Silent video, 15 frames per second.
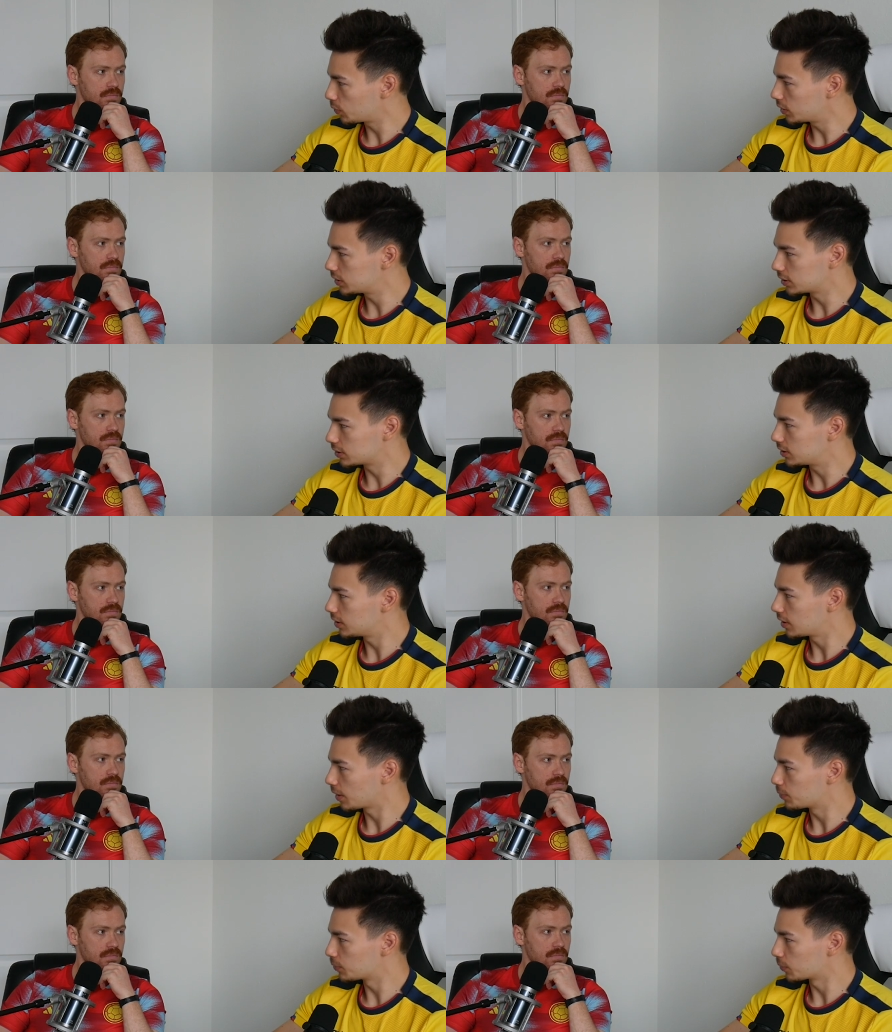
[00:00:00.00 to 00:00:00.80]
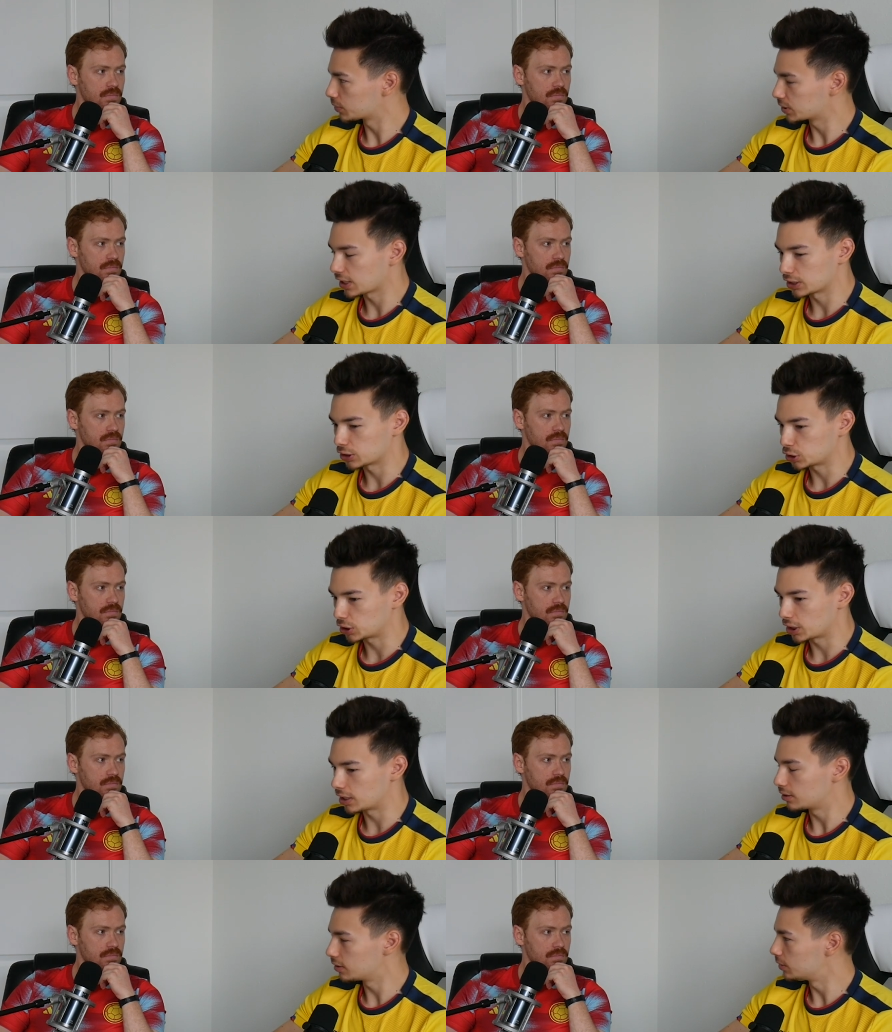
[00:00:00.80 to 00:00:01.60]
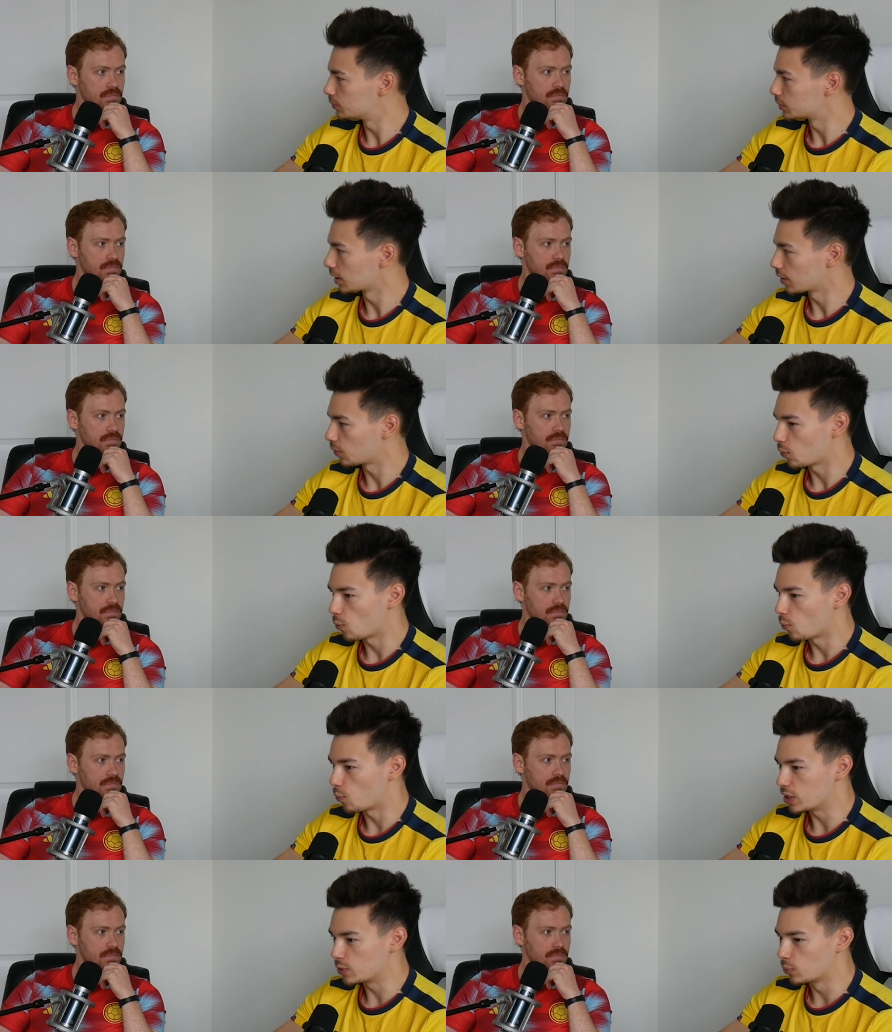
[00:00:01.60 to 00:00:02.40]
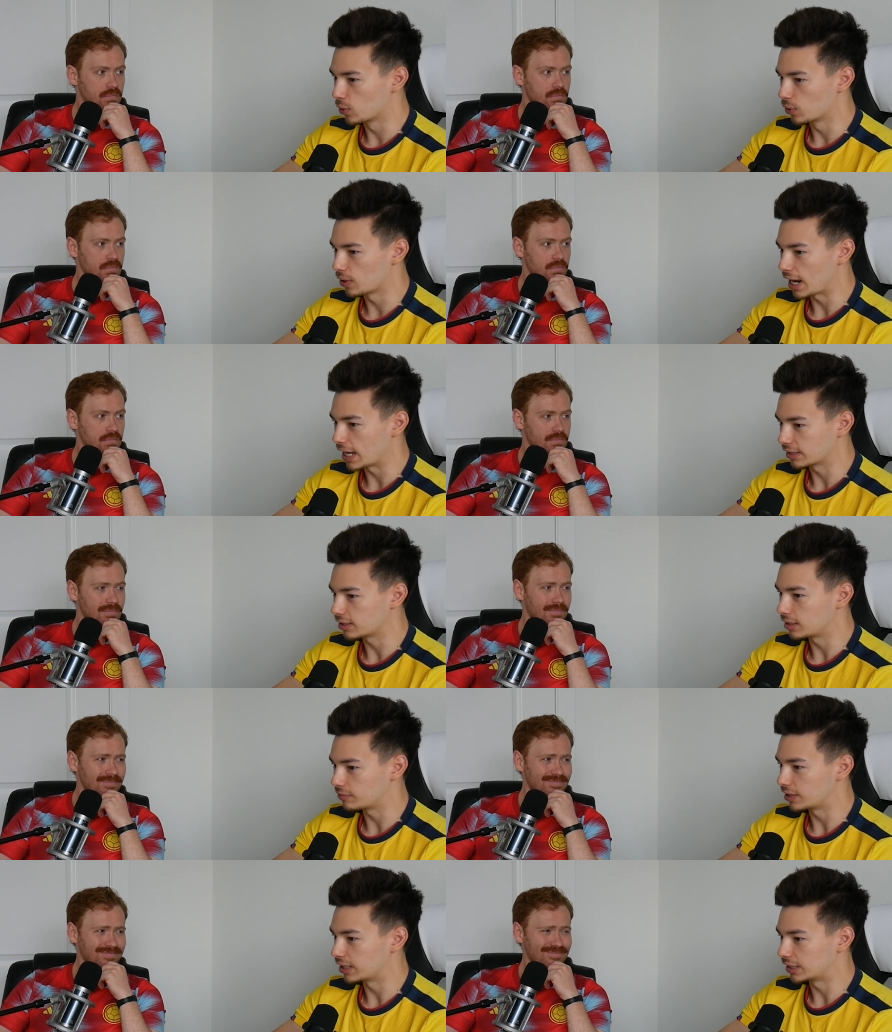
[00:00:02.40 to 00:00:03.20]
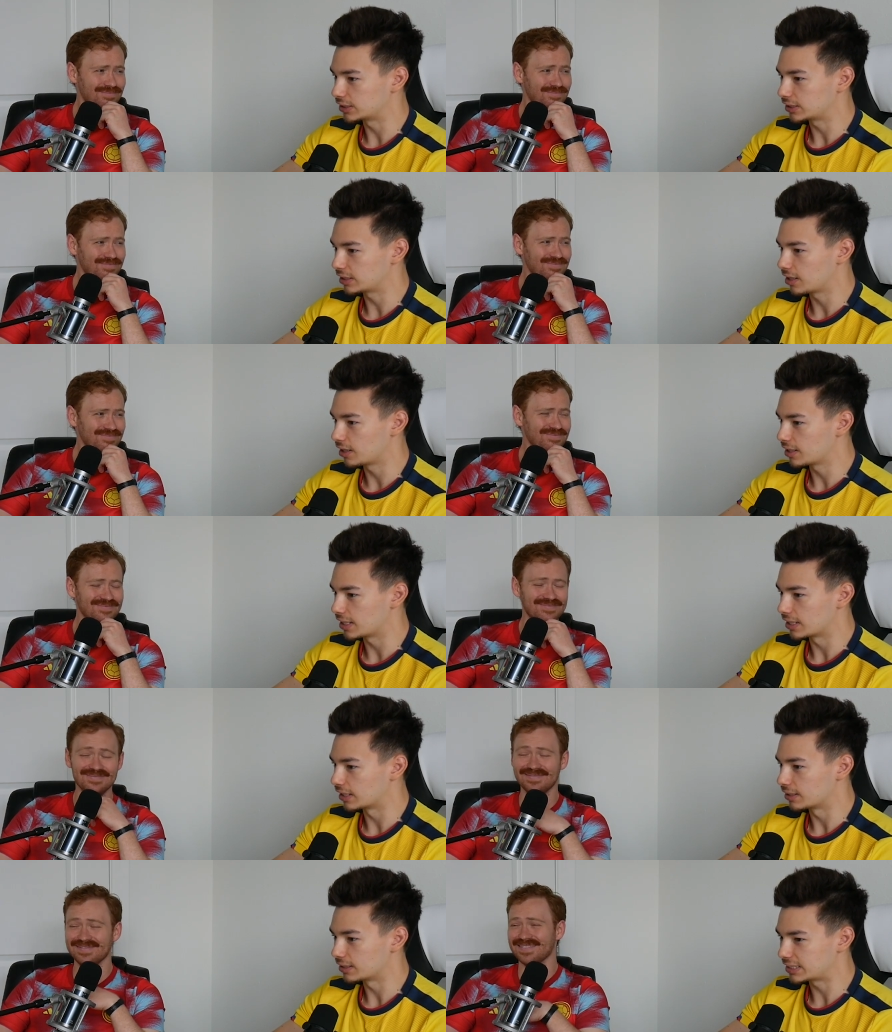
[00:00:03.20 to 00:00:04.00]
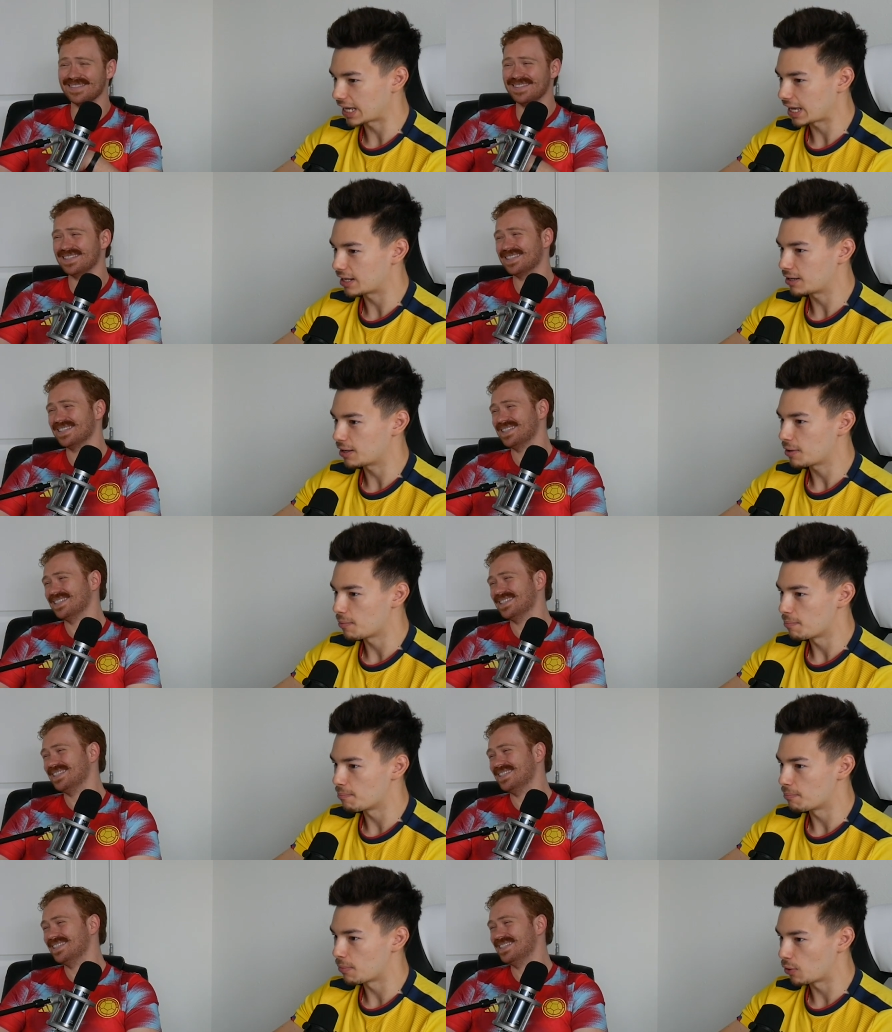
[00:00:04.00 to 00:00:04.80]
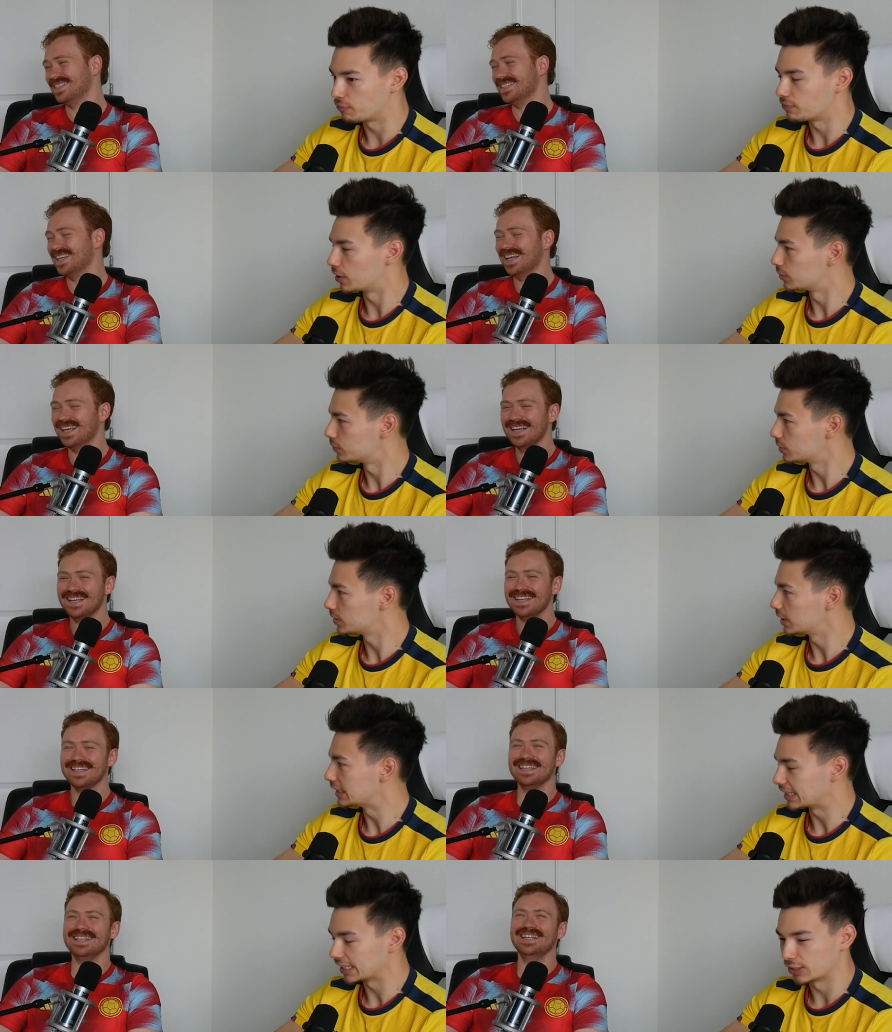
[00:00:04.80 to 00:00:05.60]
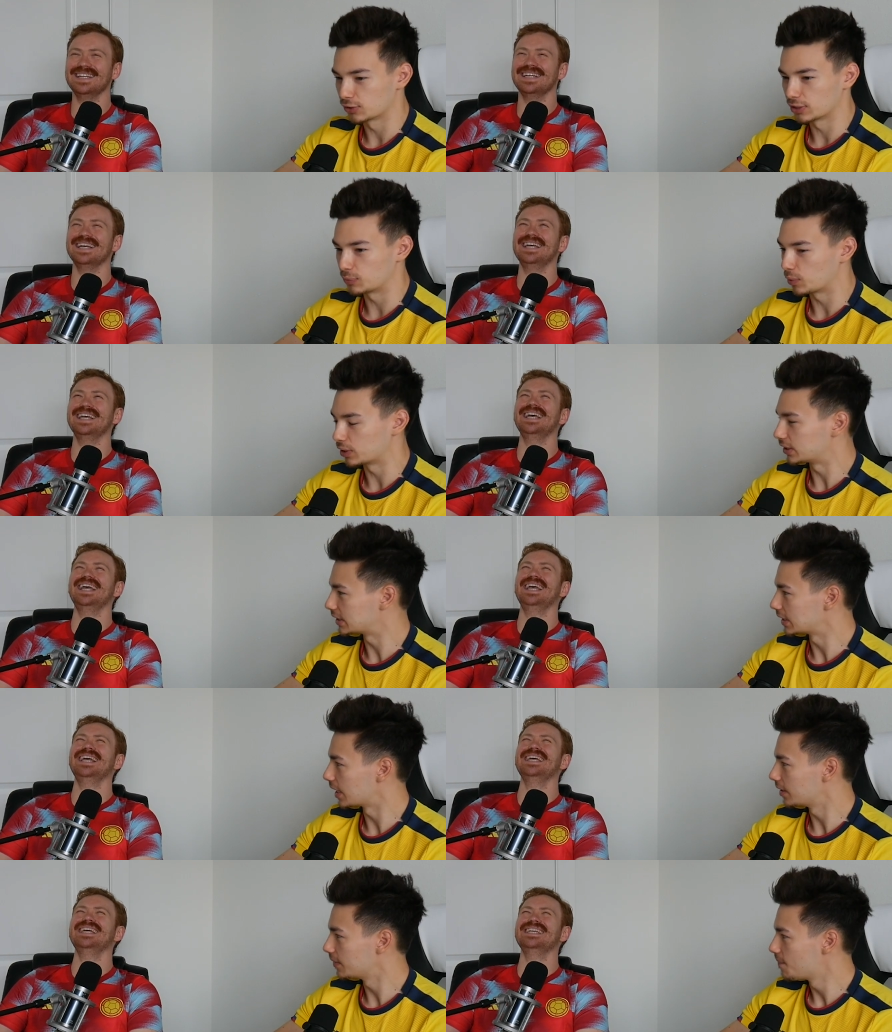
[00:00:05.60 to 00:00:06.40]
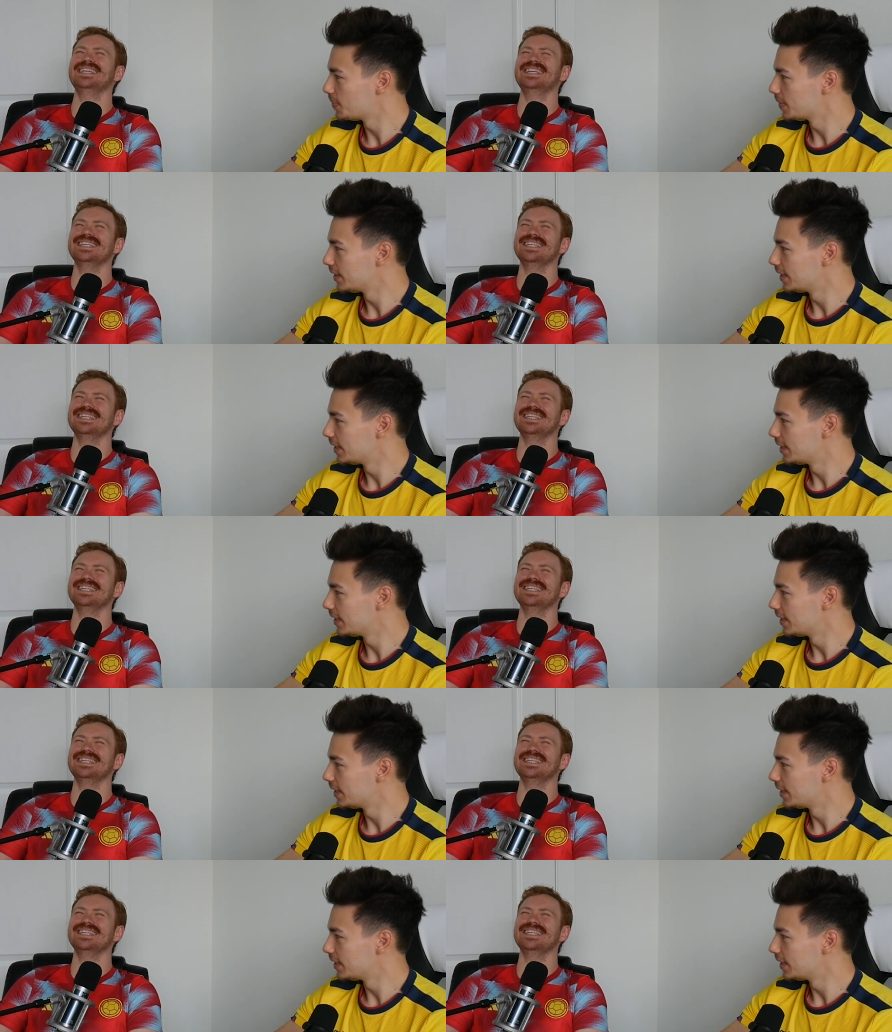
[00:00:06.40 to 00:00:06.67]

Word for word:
Speaker 1: 2016 Ecuador side shit? He was like, we were Antonio Valencia in 10 mofos. It's literally what he said.